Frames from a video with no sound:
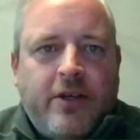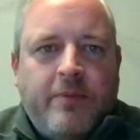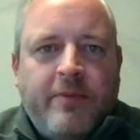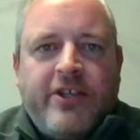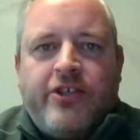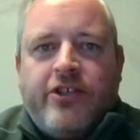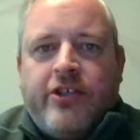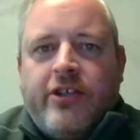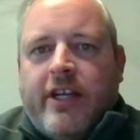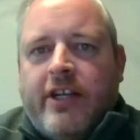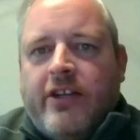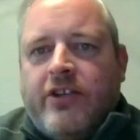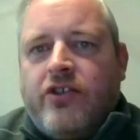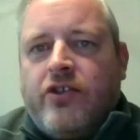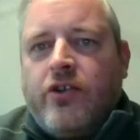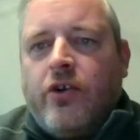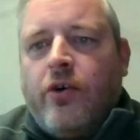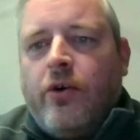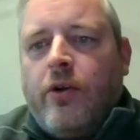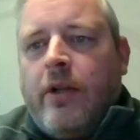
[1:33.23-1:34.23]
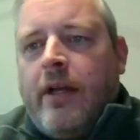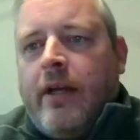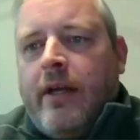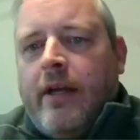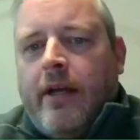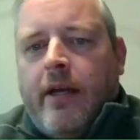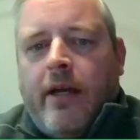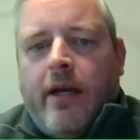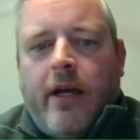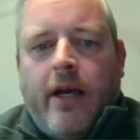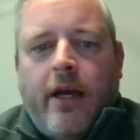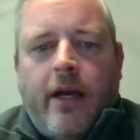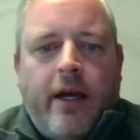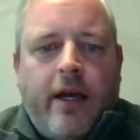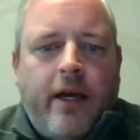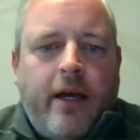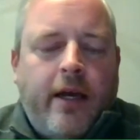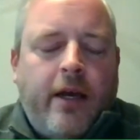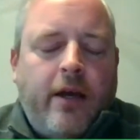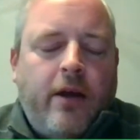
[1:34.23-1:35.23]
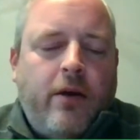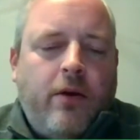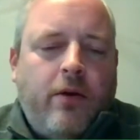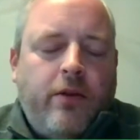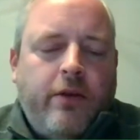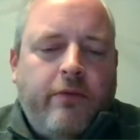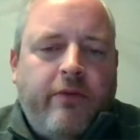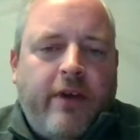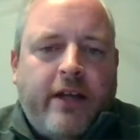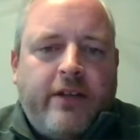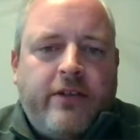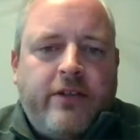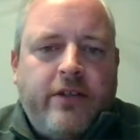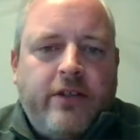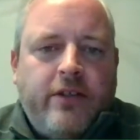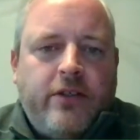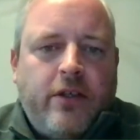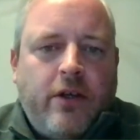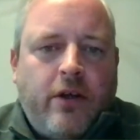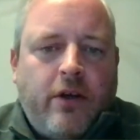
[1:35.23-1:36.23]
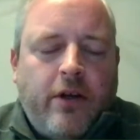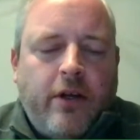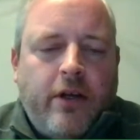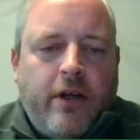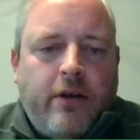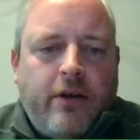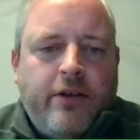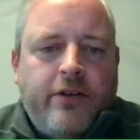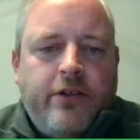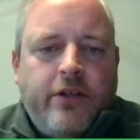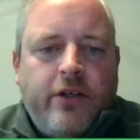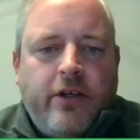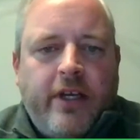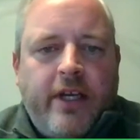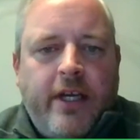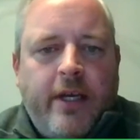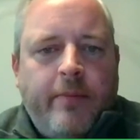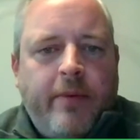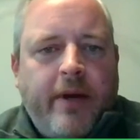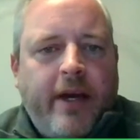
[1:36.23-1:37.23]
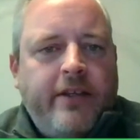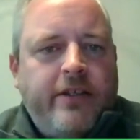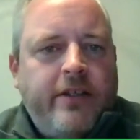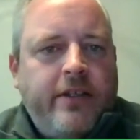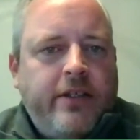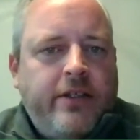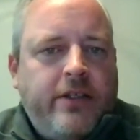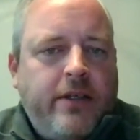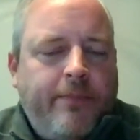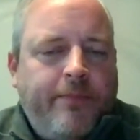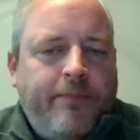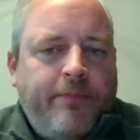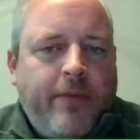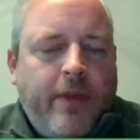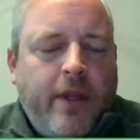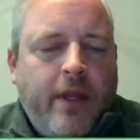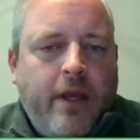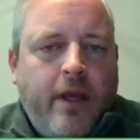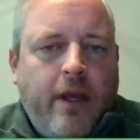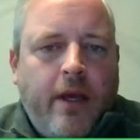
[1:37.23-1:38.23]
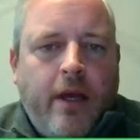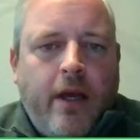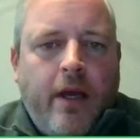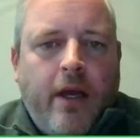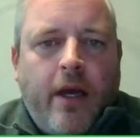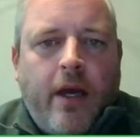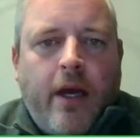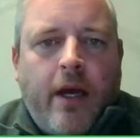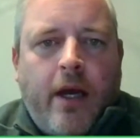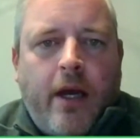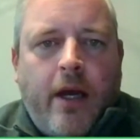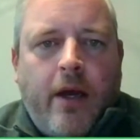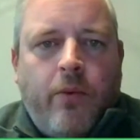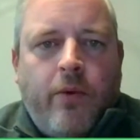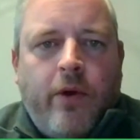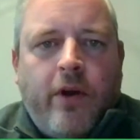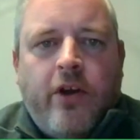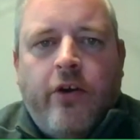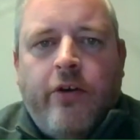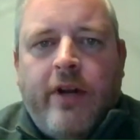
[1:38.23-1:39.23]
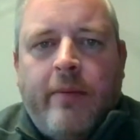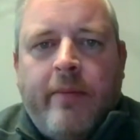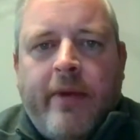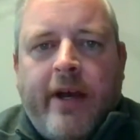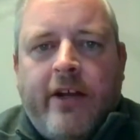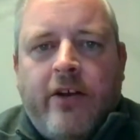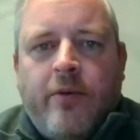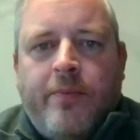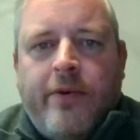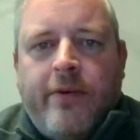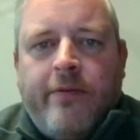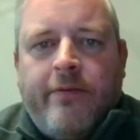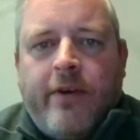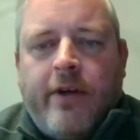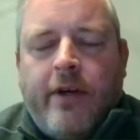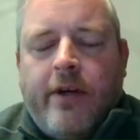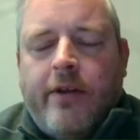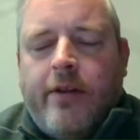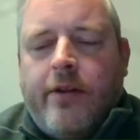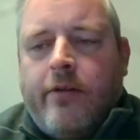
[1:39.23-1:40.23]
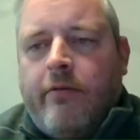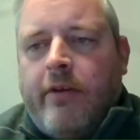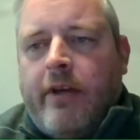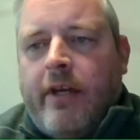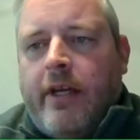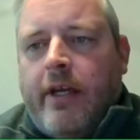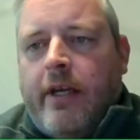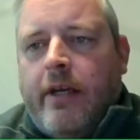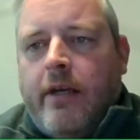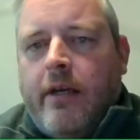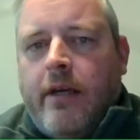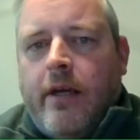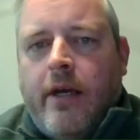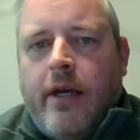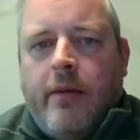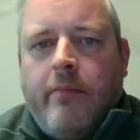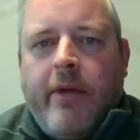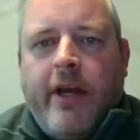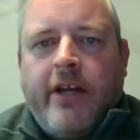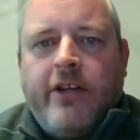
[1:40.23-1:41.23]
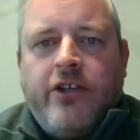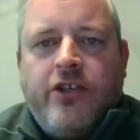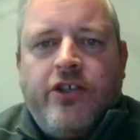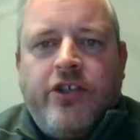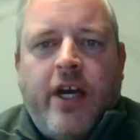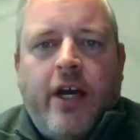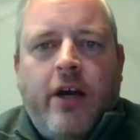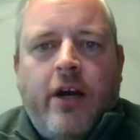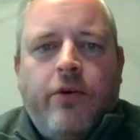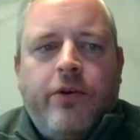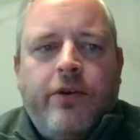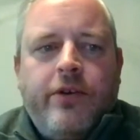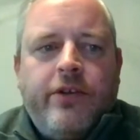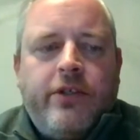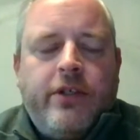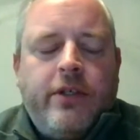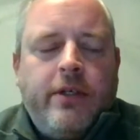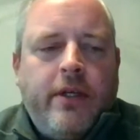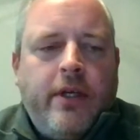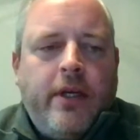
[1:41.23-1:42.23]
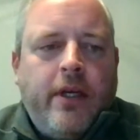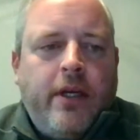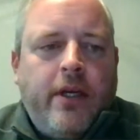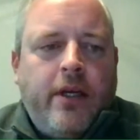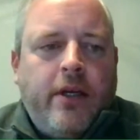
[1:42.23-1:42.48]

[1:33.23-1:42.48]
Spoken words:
commission and install the reactors on a turnkey basis. We're currently made up of three major shareholders,